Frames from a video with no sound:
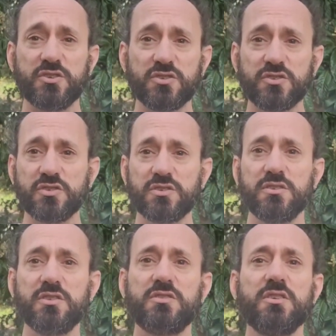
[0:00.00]
It just just
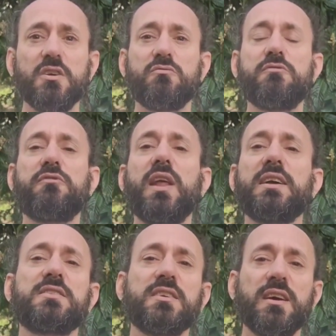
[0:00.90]
just
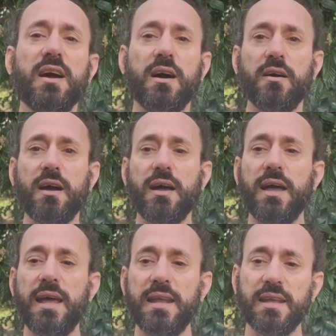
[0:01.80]
reflects uh,
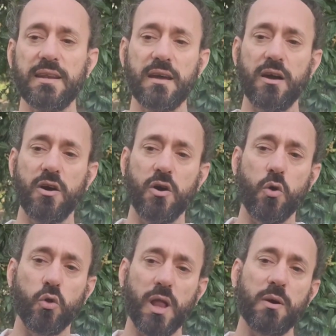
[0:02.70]
any and uh,
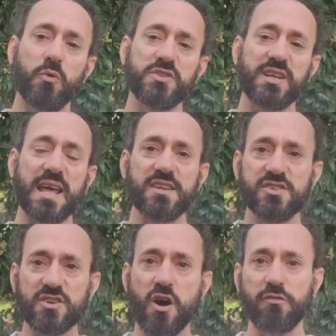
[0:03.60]
all unwanted
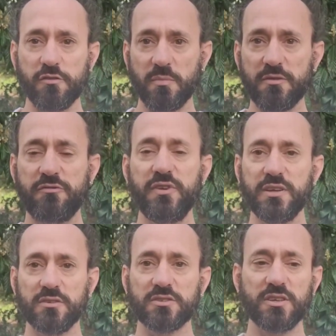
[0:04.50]
energies off of my
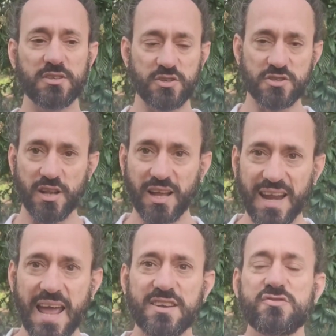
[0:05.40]
field. It's just like
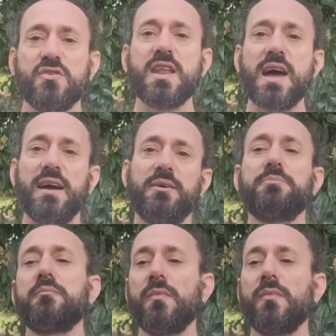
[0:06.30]
an extra layer.